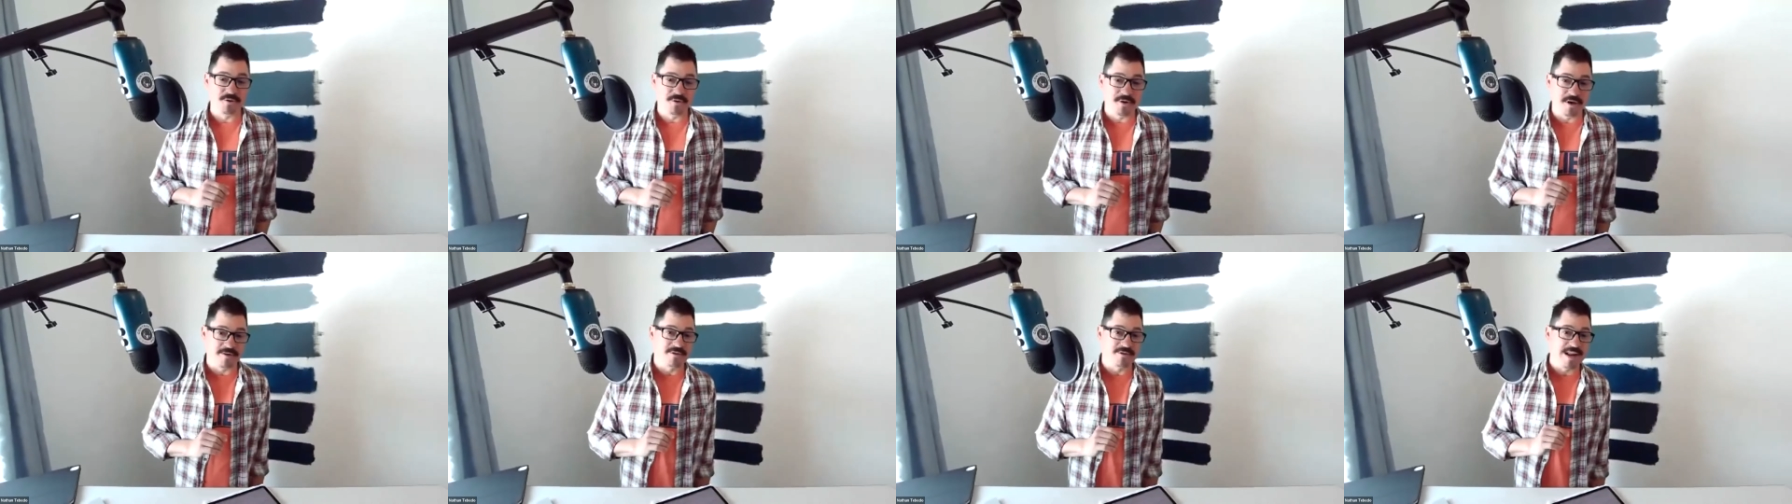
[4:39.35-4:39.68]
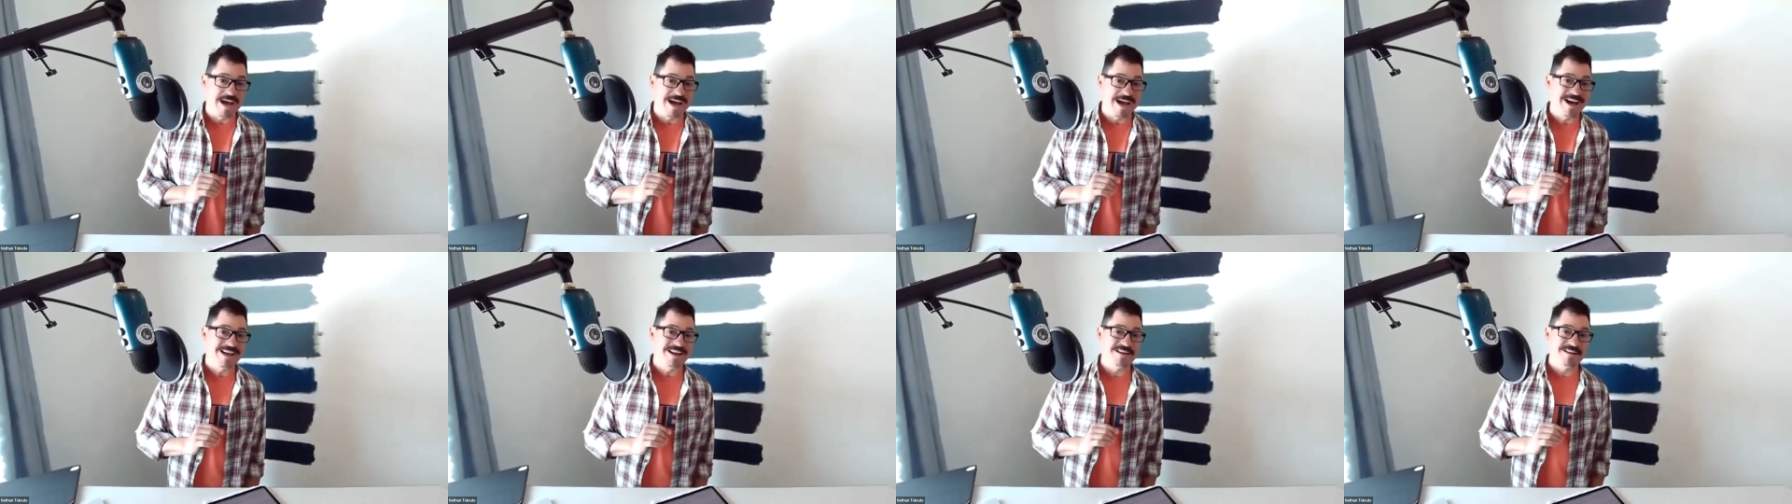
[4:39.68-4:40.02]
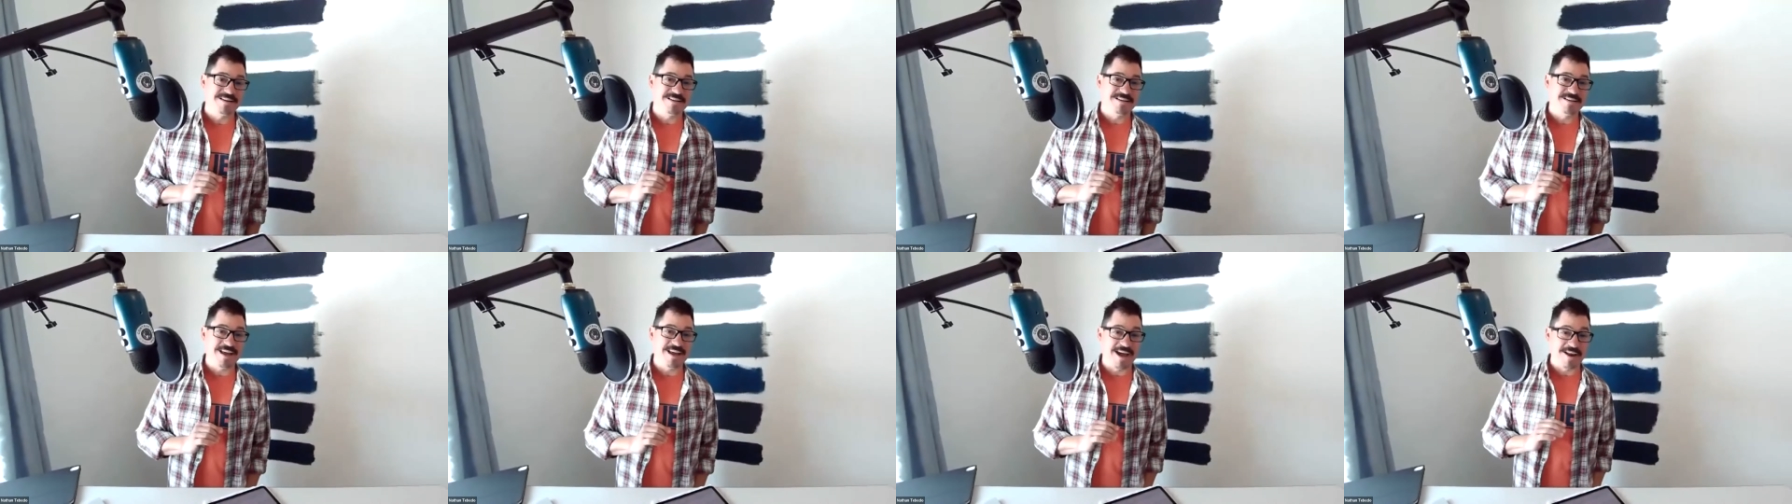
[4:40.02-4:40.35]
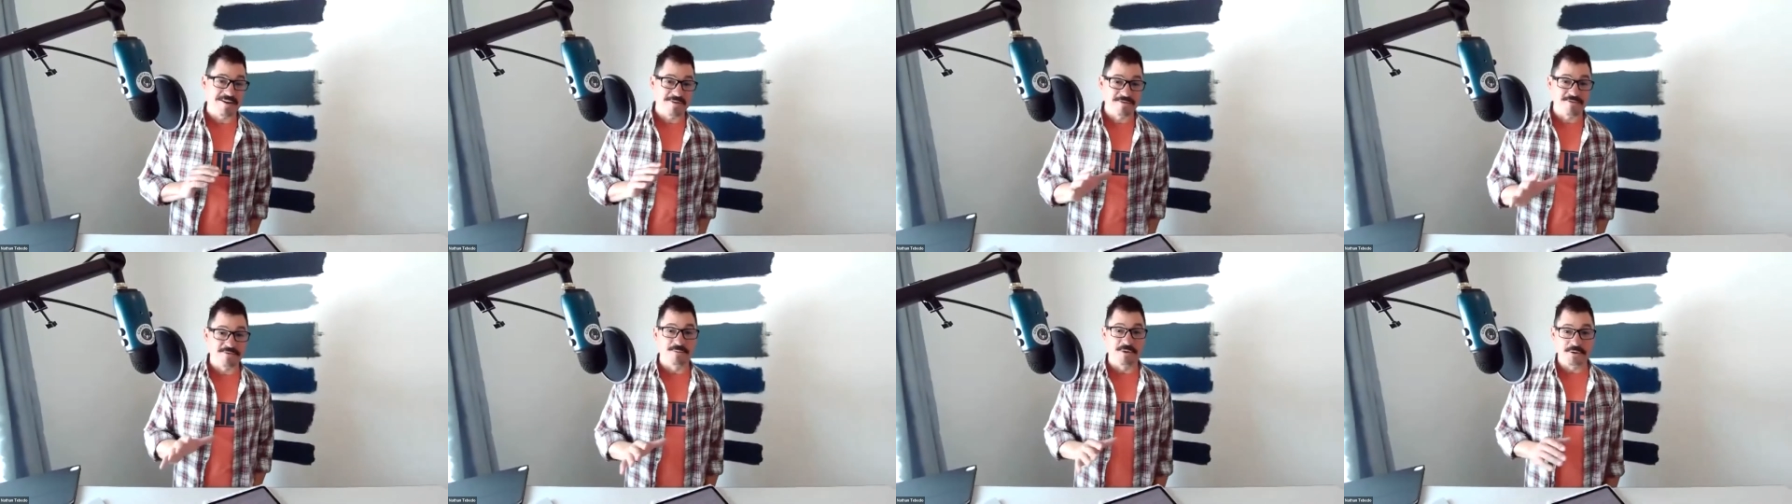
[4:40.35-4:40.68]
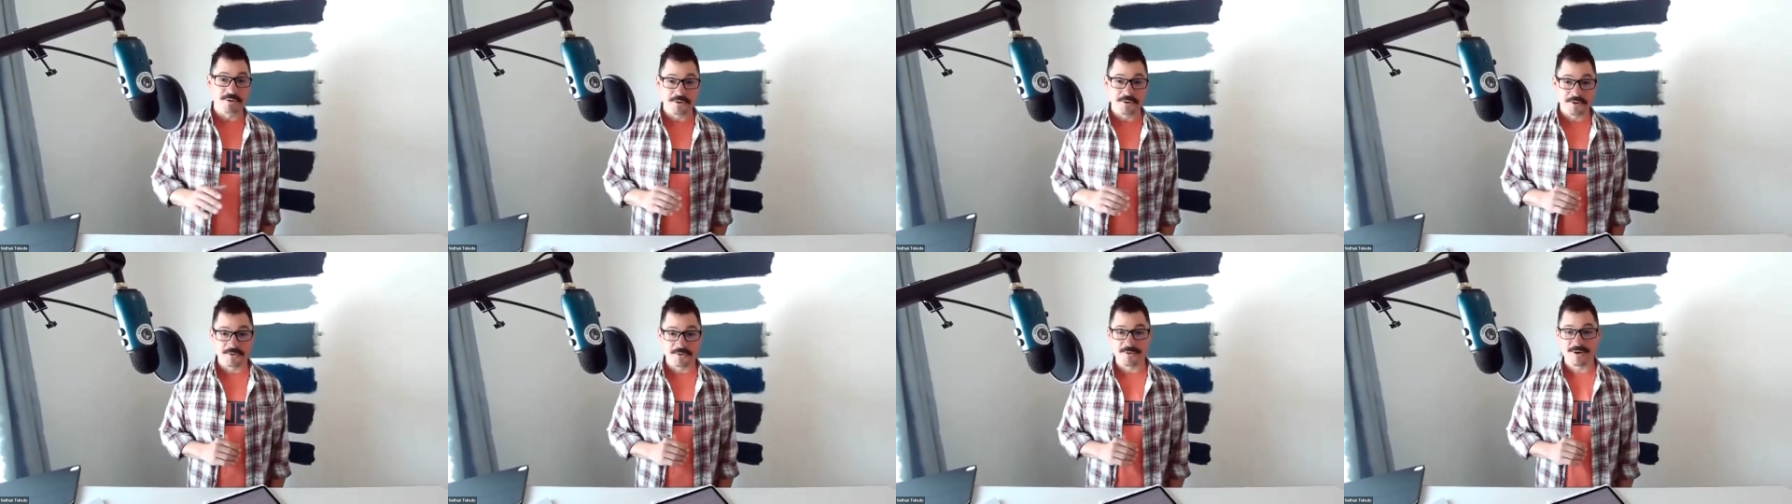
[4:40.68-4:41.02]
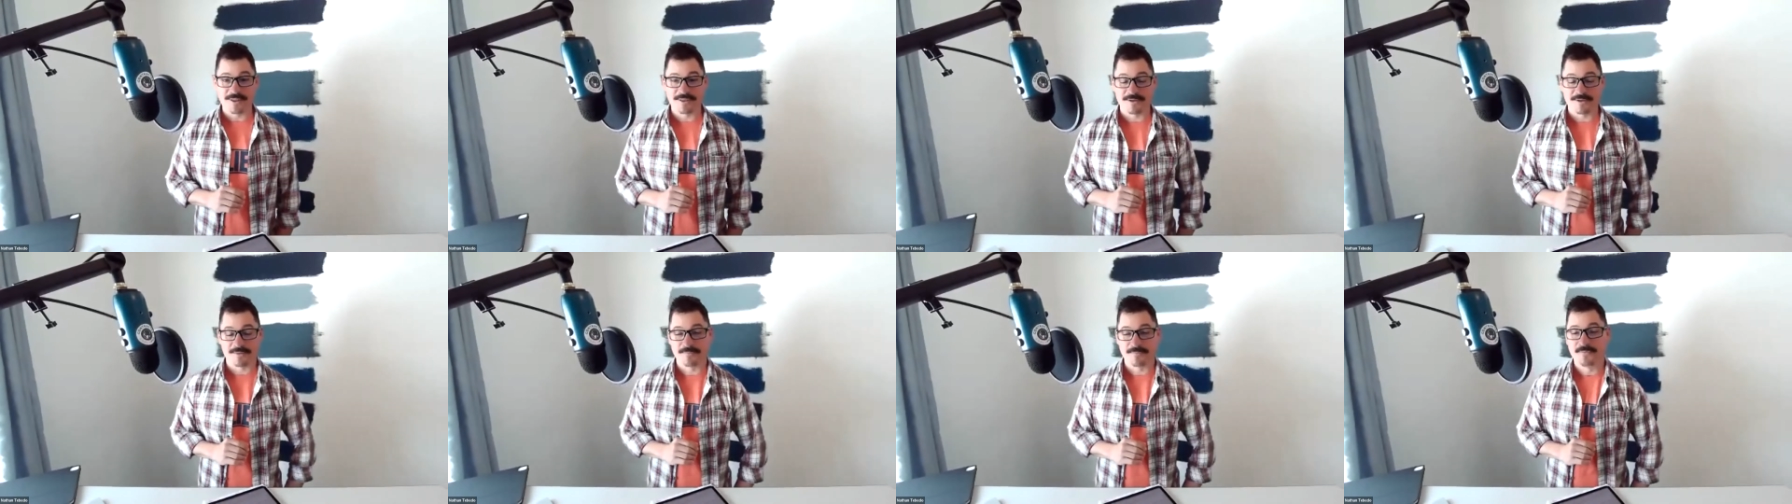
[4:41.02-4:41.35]
have not gotten familiar with
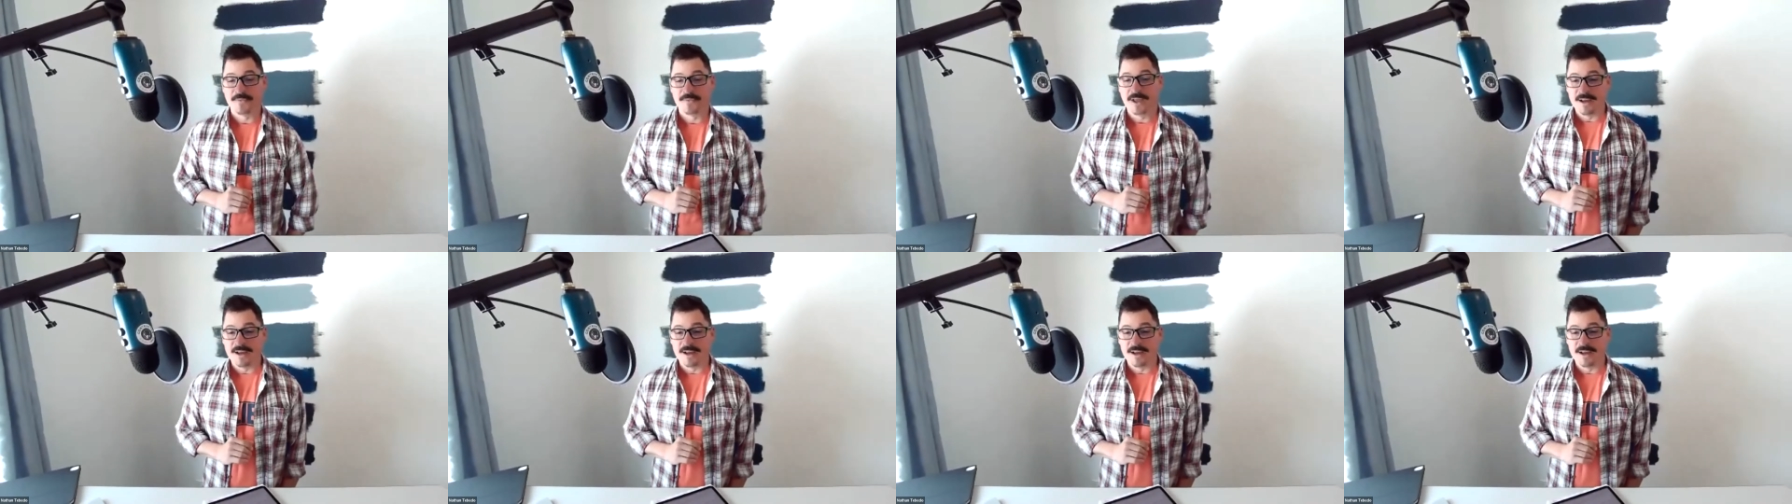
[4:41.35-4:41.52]
them,